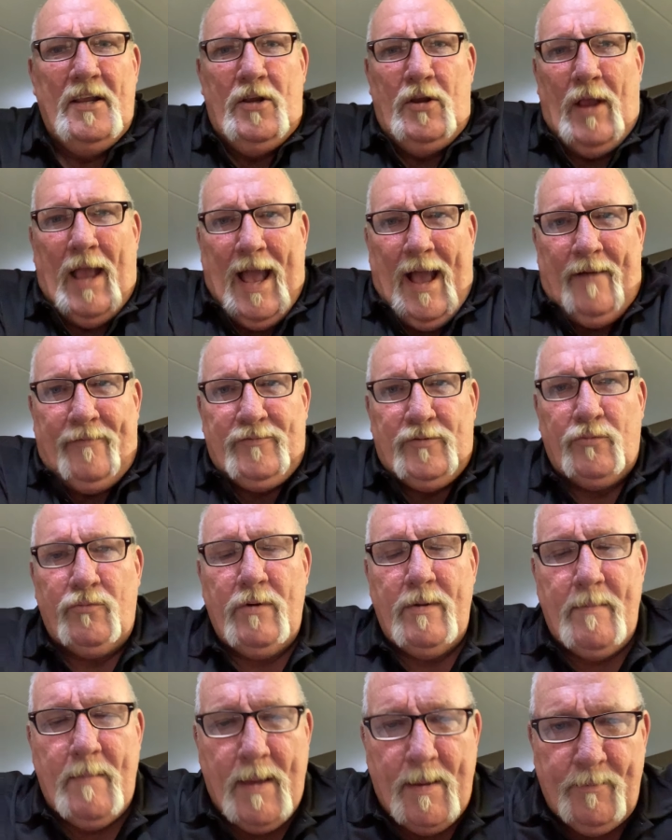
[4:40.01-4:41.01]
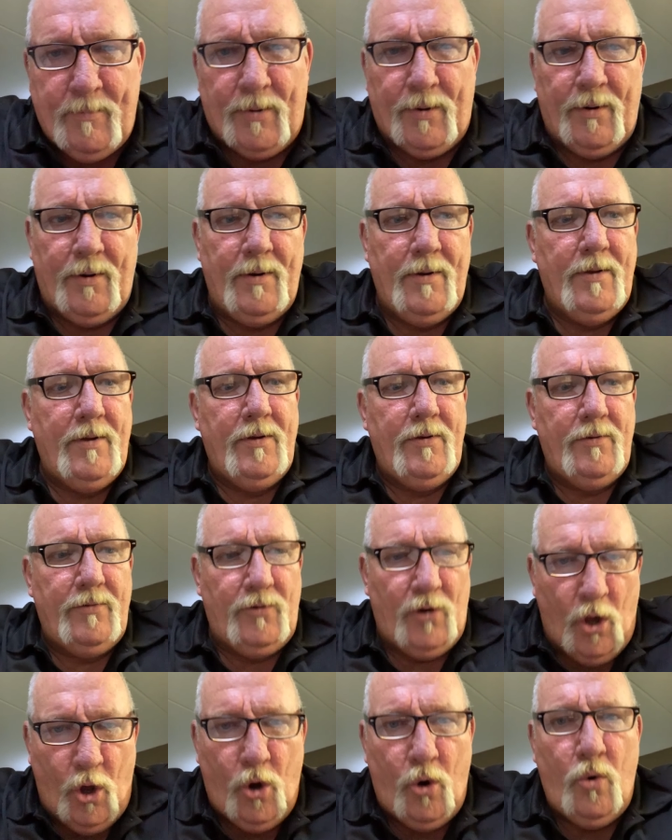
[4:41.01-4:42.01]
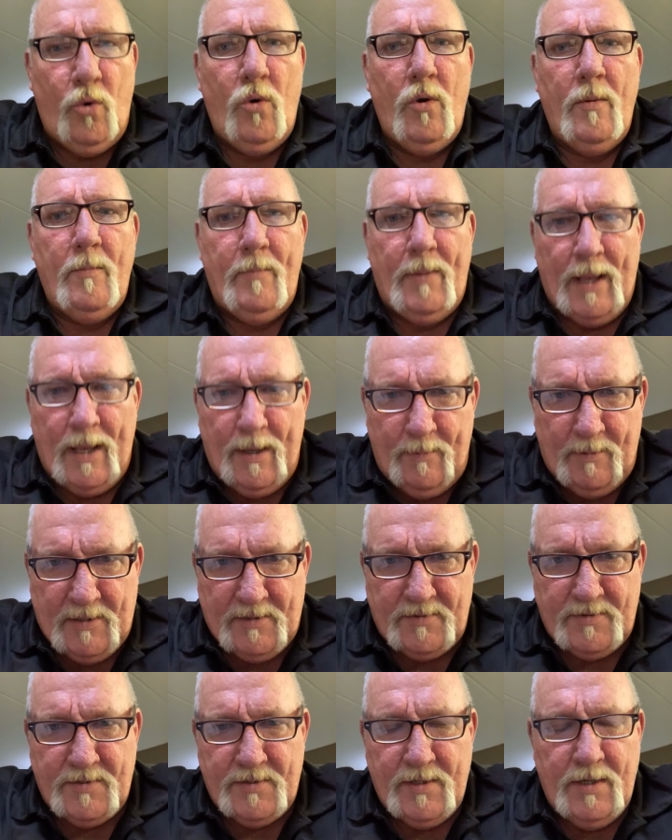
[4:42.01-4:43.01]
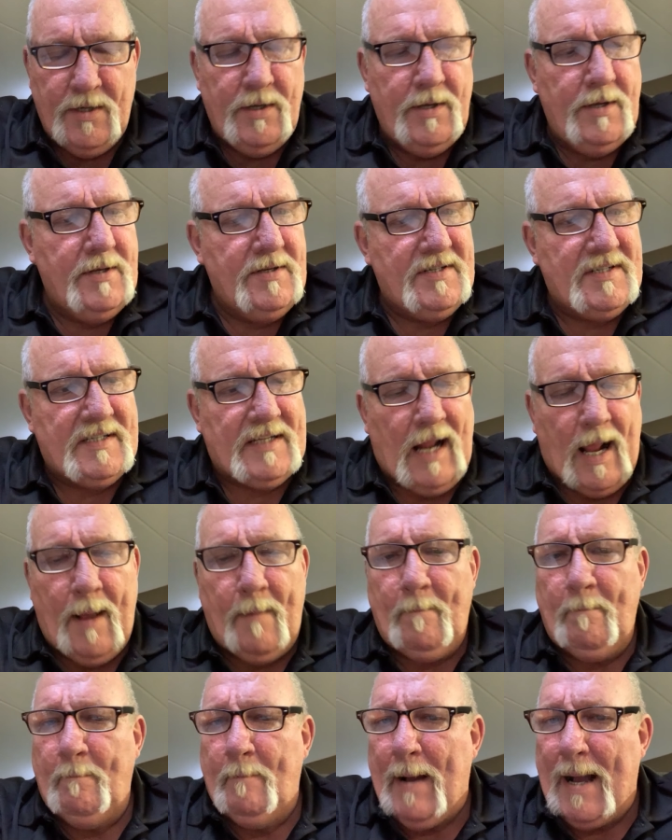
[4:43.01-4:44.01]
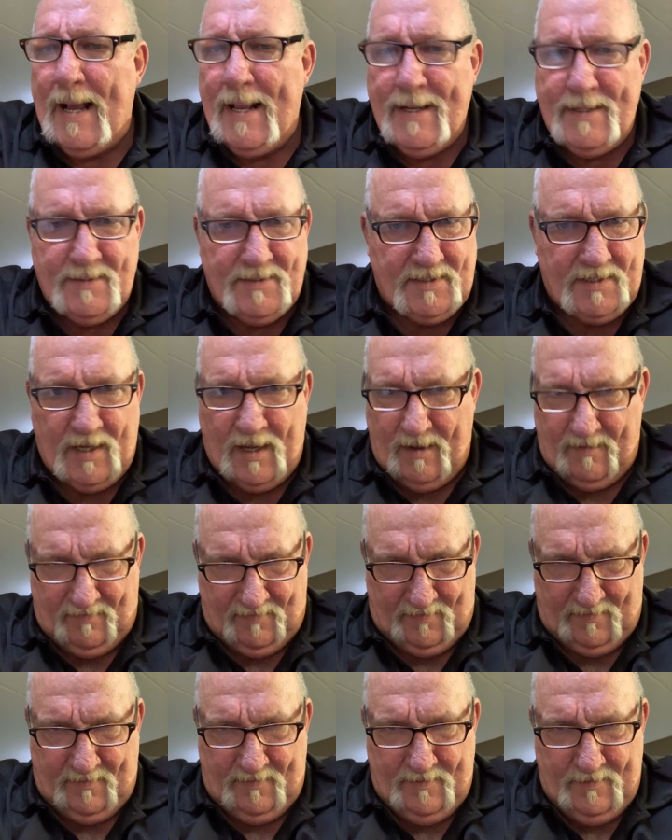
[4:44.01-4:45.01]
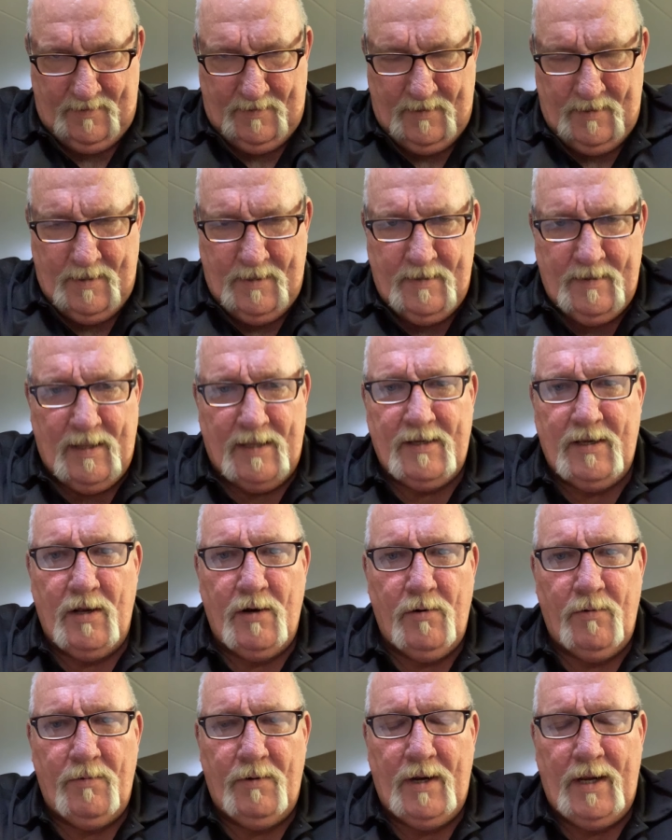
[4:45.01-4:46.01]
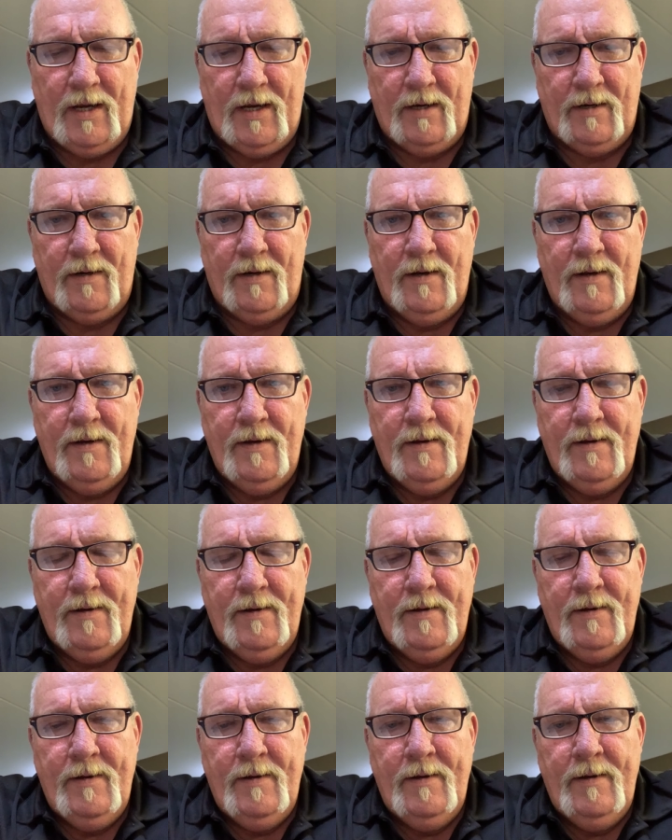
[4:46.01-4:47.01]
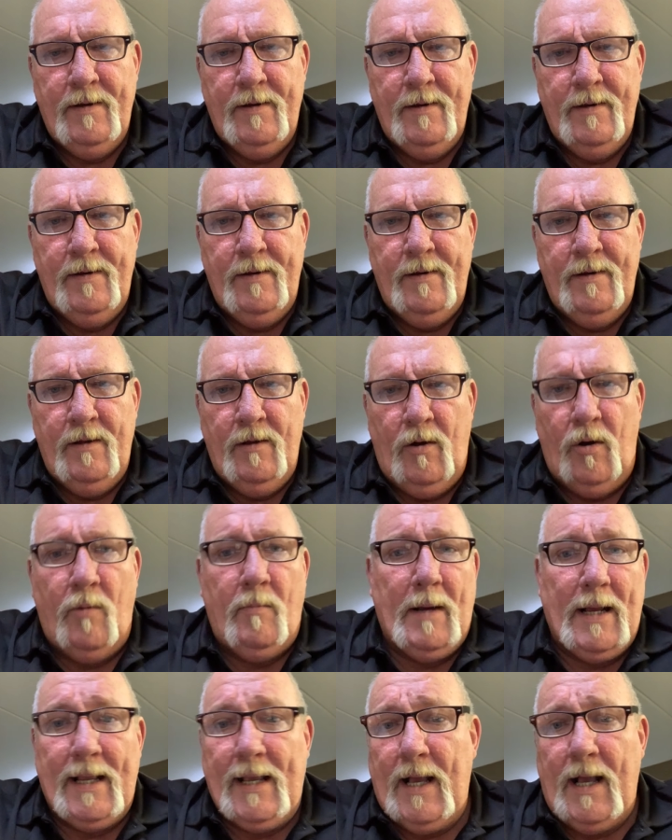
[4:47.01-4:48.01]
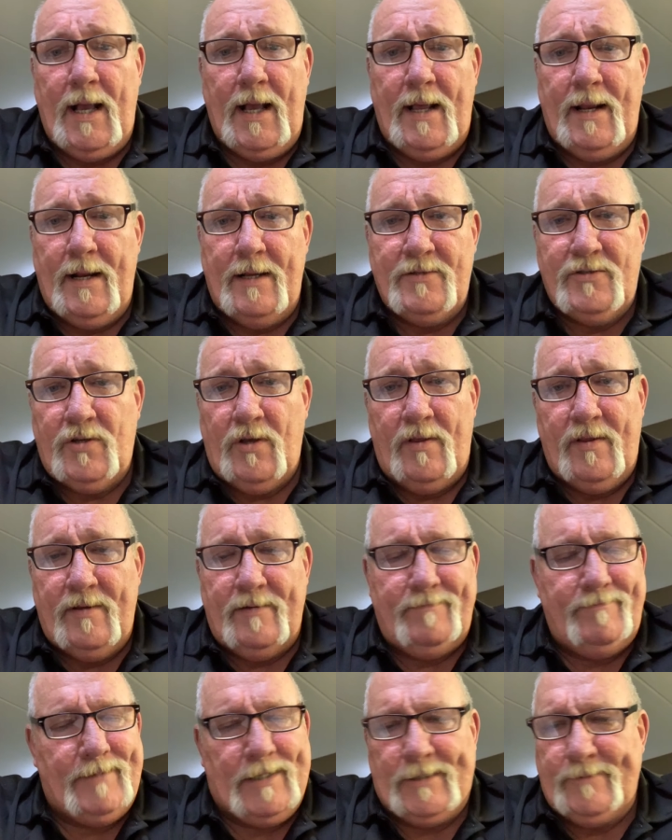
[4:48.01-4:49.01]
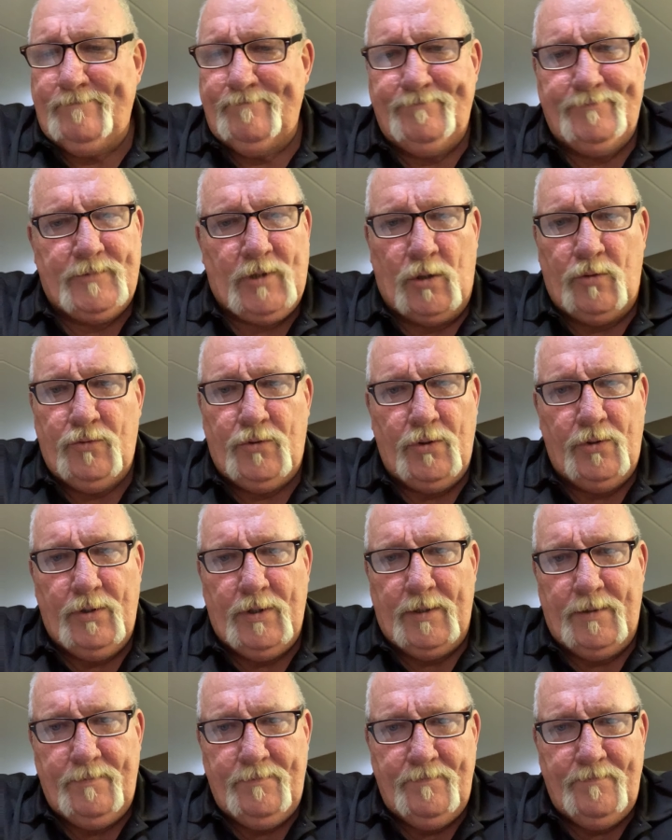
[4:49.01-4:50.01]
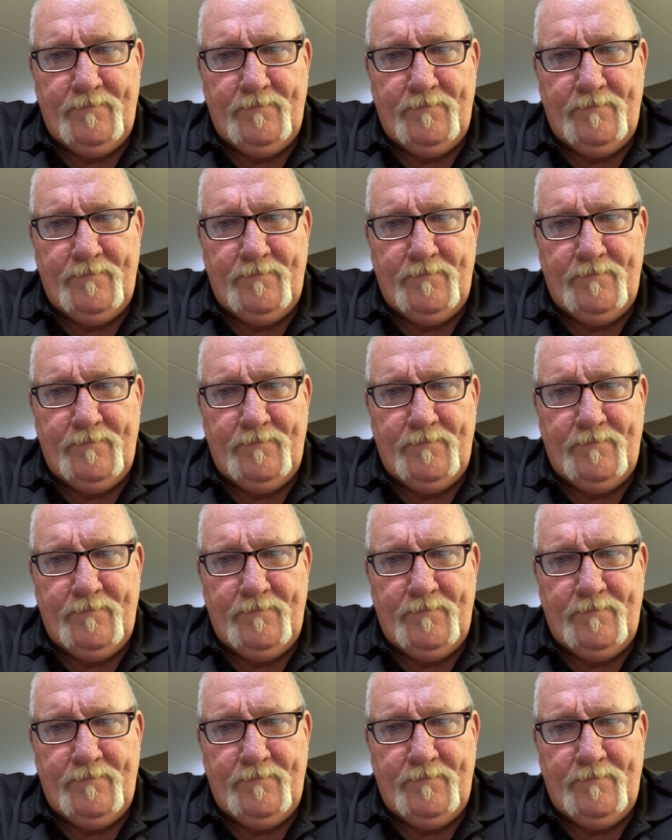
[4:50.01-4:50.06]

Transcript: You have to remember, no payments. Stop buying stuff that you don't need. Oh my God, I saw it. No, don't do it.